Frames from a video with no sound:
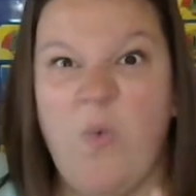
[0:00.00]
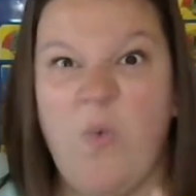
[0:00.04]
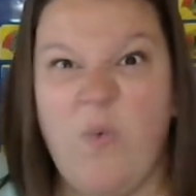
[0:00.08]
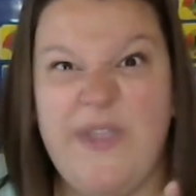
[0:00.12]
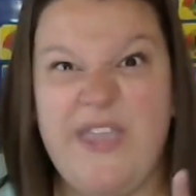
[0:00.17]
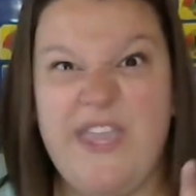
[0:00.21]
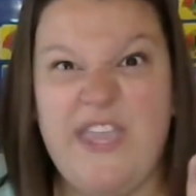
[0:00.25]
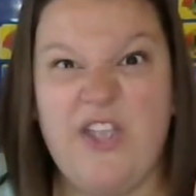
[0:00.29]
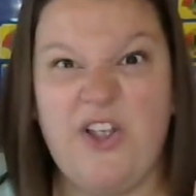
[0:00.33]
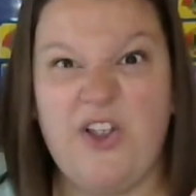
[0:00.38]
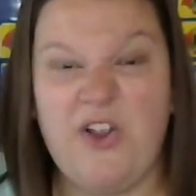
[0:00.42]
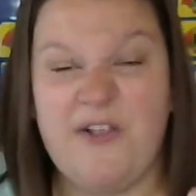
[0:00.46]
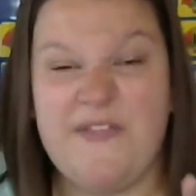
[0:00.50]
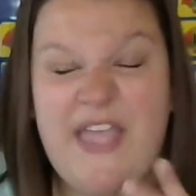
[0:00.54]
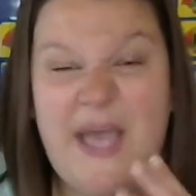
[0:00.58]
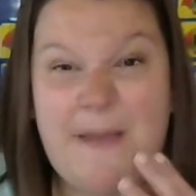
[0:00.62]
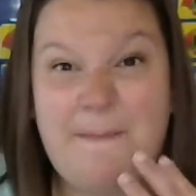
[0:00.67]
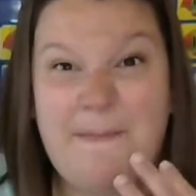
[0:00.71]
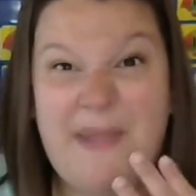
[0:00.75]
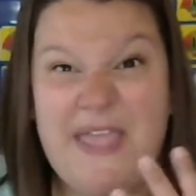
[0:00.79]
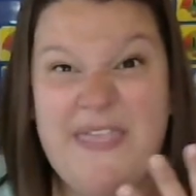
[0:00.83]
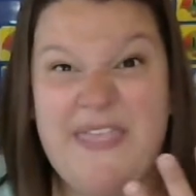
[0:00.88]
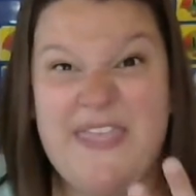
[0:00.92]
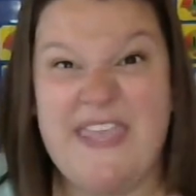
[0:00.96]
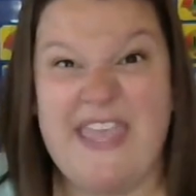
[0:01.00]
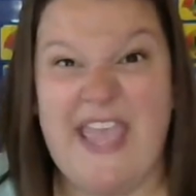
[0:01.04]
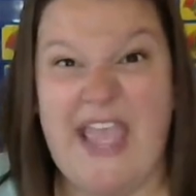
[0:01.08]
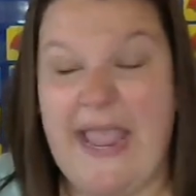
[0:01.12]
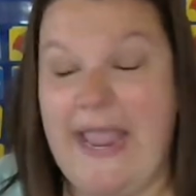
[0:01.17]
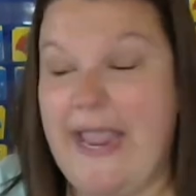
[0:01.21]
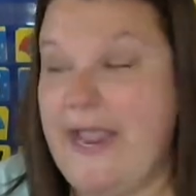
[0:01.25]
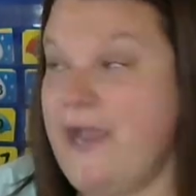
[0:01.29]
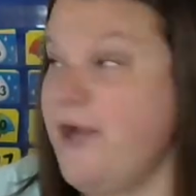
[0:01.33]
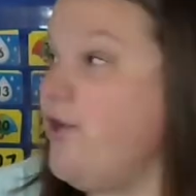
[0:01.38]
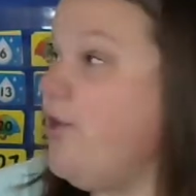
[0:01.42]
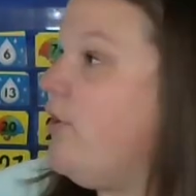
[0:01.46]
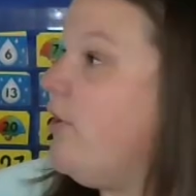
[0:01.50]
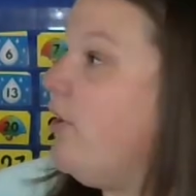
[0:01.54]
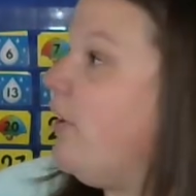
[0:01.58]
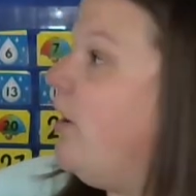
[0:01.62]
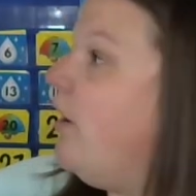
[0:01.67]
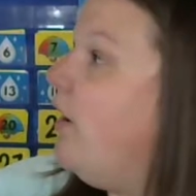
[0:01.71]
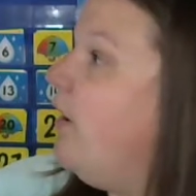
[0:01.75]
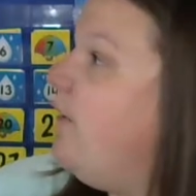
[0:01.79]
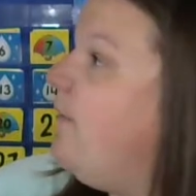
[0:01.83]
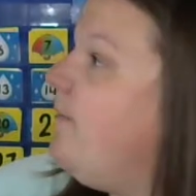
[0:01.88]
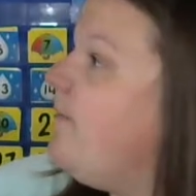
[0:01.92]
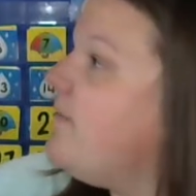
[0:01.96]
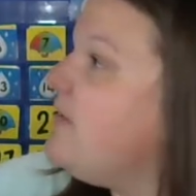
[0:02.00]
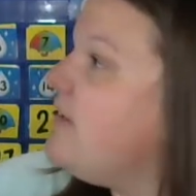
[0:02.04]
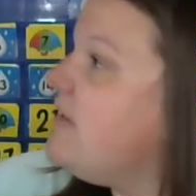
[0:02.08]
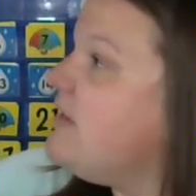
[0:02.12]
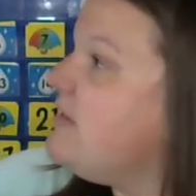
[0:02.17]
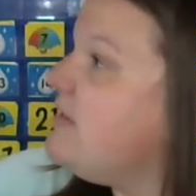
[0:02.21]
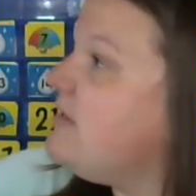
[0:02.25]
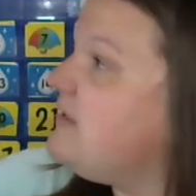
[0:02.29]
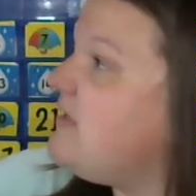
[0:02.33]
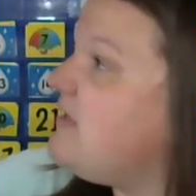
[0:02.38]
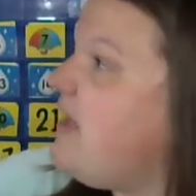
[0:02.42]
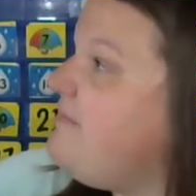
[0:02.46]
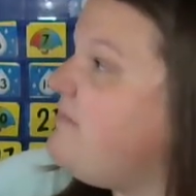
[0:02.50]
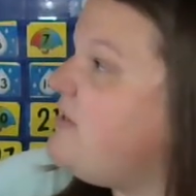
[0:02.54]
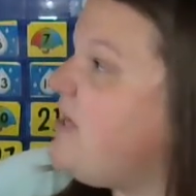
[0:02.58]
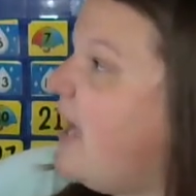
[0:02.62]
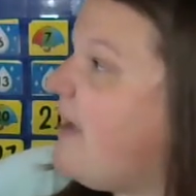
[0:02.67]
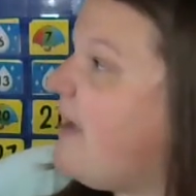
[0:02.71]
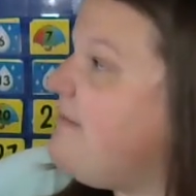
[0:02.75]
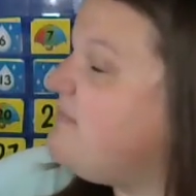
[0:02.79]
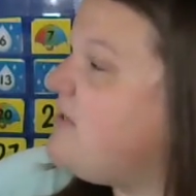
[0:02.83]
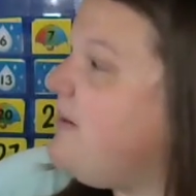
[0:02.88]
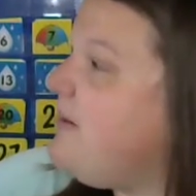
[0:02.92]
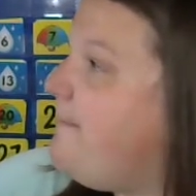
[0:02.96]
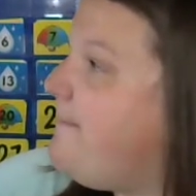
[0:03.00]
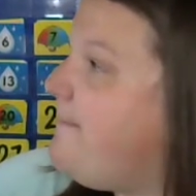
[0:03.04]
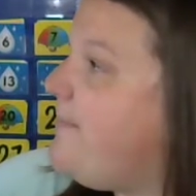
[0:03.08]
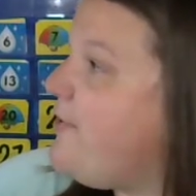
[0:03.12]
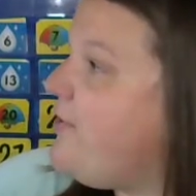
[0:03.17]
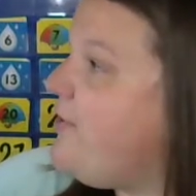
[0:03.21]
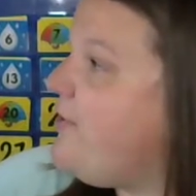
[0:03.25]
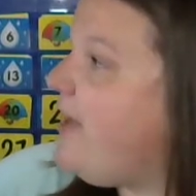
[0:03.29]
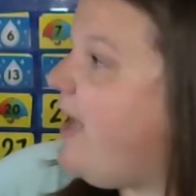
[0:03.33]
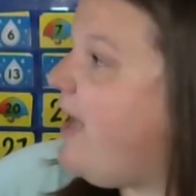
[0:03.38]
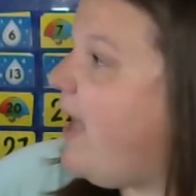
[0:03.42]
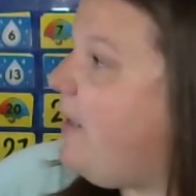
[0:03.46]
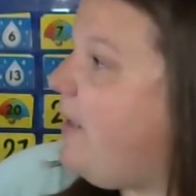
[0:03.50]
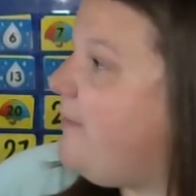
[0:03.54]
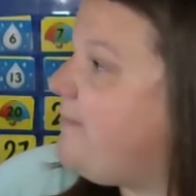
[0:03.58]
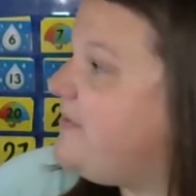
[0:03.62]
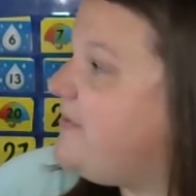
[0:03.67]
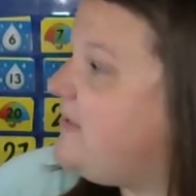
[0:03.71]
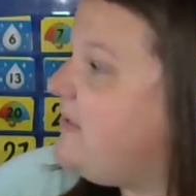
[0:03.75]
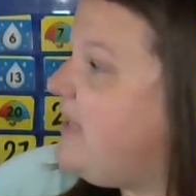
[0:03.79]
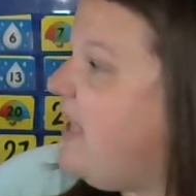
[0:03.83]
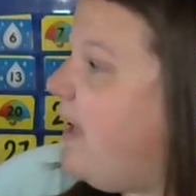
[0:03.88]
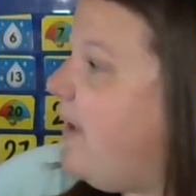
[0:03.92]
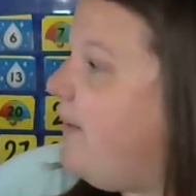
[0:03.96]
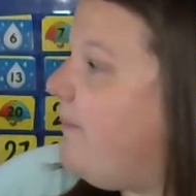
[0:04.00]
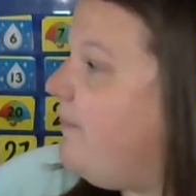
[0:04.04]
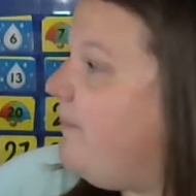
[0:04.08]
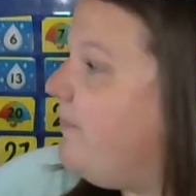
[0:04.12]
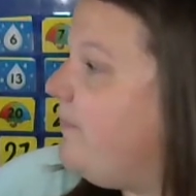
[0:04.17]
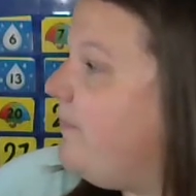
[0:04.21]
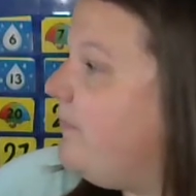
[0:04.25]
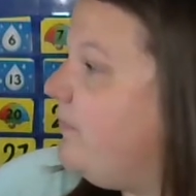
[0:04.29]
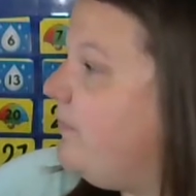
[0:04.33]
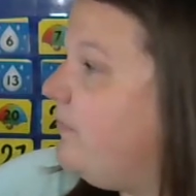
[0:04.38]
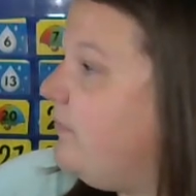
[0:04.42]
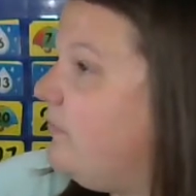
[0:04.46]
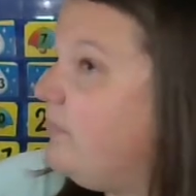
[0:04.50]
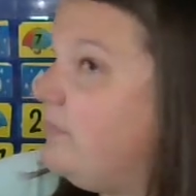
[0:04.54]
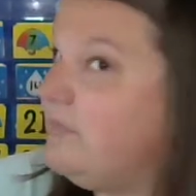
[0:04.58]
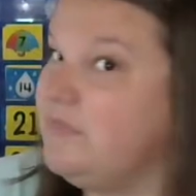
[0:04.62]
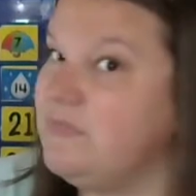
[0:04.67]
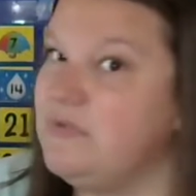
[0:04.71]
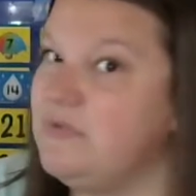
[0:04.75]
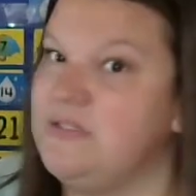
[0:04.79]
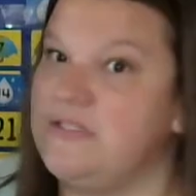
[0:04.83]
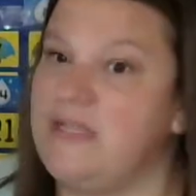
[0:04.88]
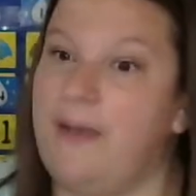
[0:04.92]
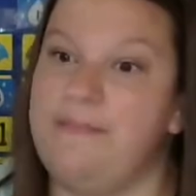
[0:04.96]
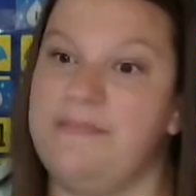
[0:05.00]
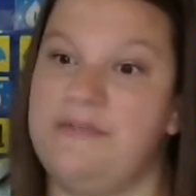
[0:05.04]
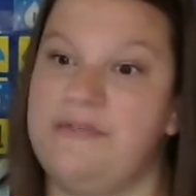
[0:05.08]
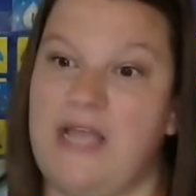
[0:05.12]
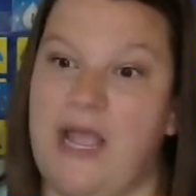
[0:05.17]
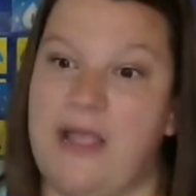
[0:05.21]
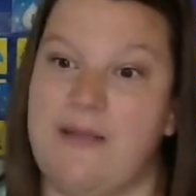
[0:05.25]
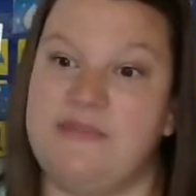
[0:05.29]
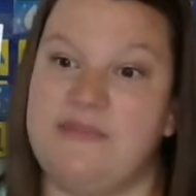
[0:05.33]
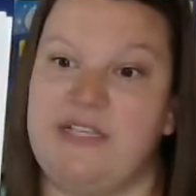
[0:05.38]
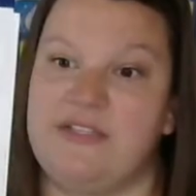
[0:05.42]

We heard that by the air. Sometimes a bird helps them. Sometimes a